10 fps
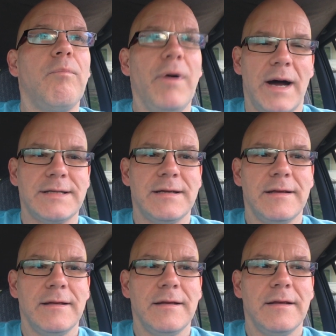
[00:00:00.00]
but
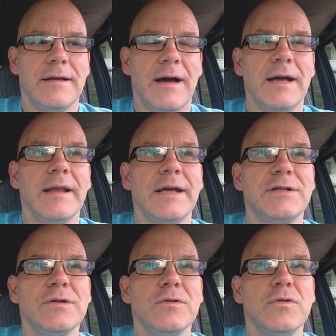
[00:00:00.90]
I
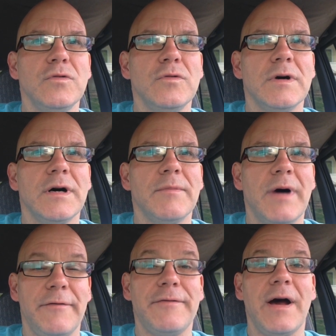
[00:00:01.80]
like to, um,
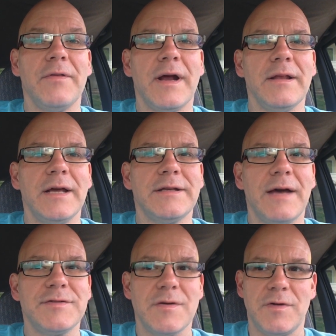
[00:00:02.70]
I found that I like to
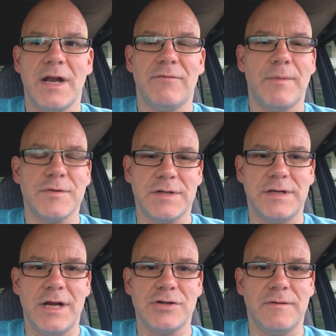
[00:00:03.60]
have some kind of
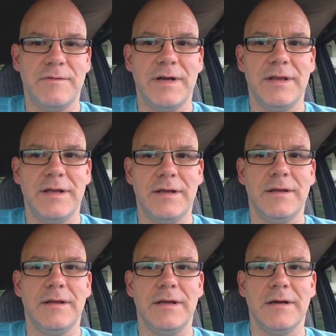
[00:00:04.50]
representation via the,
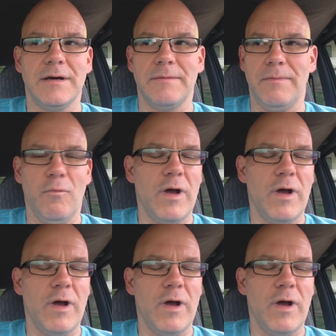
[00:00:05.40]
the uh,